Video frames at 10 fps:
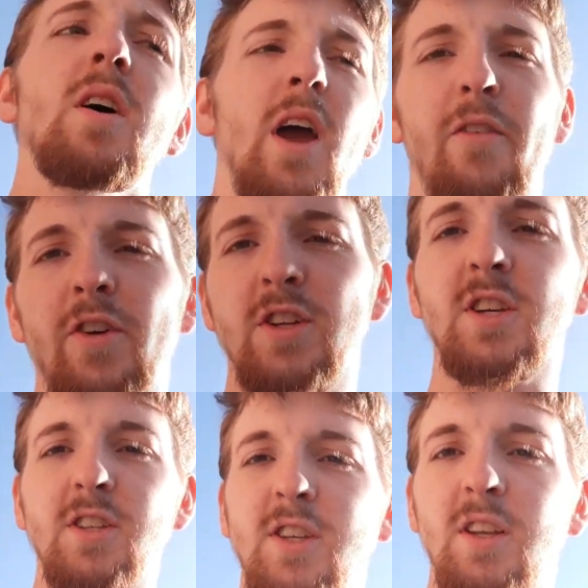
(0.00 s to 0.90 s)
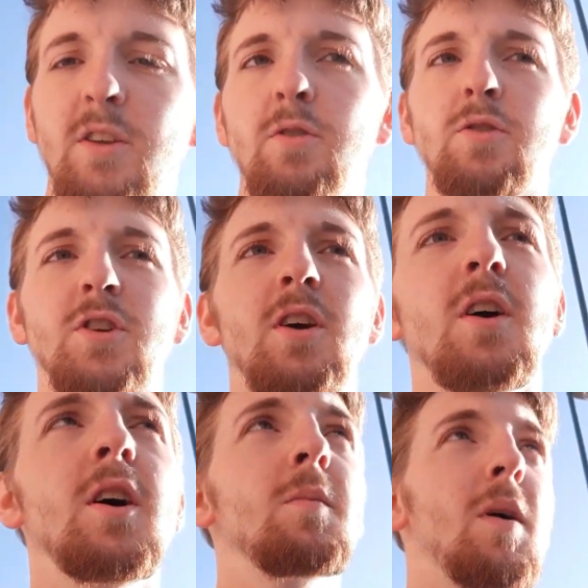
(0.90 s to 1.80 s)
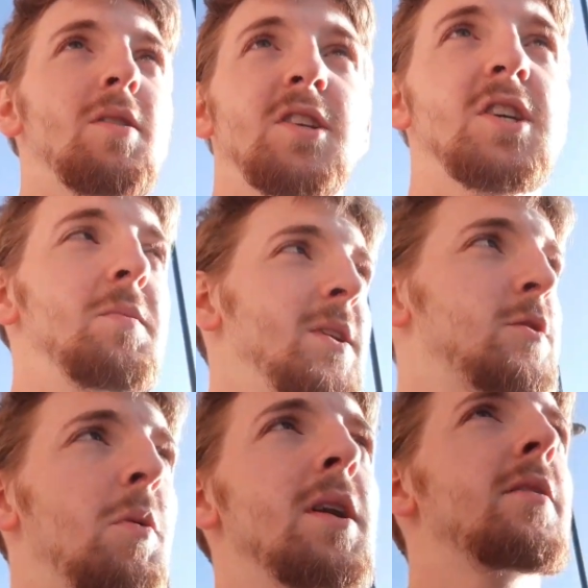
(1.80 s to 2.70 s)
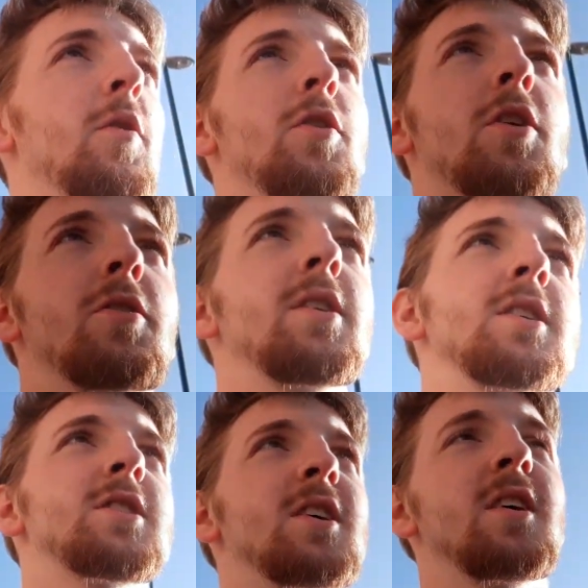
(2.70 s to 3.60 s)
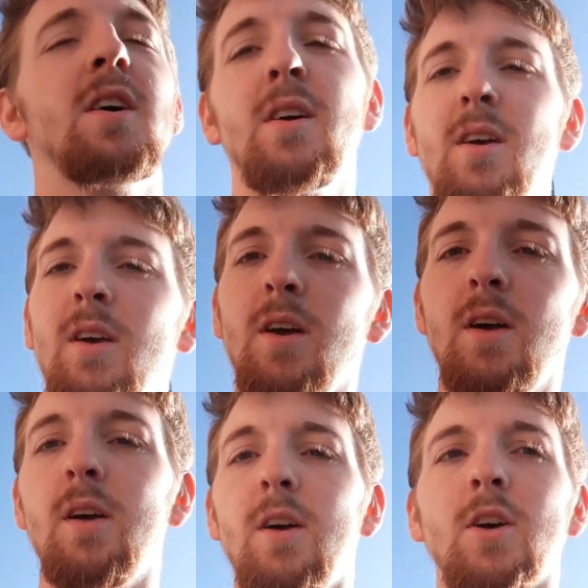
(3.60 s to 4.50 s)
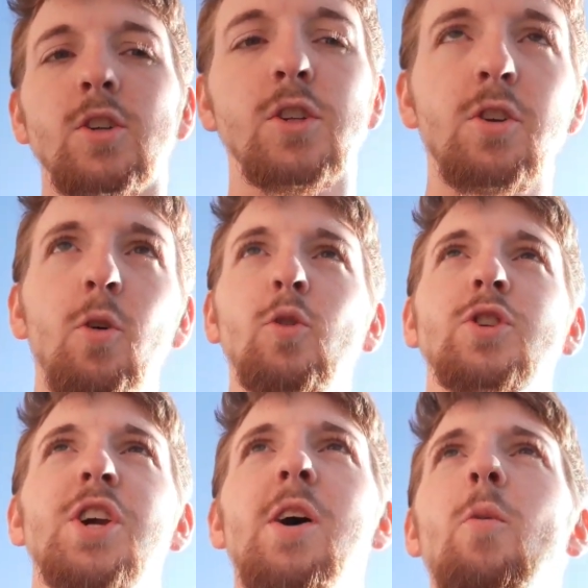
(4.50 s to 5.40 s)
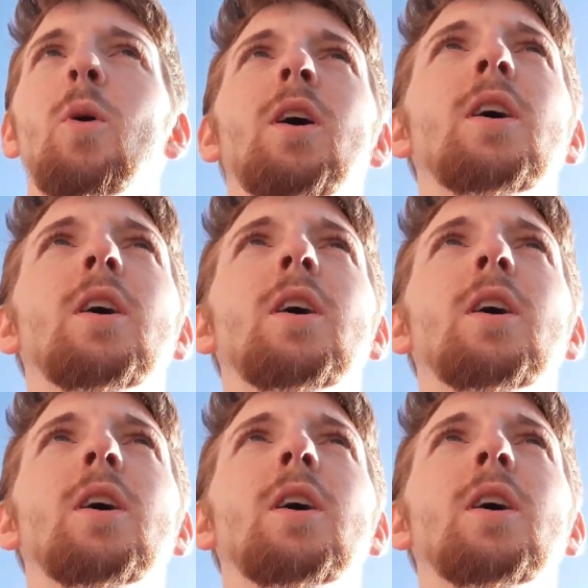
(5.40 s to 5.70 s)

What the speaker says: if this continues. Apparently it's going to be 24 degrees. Scorchio.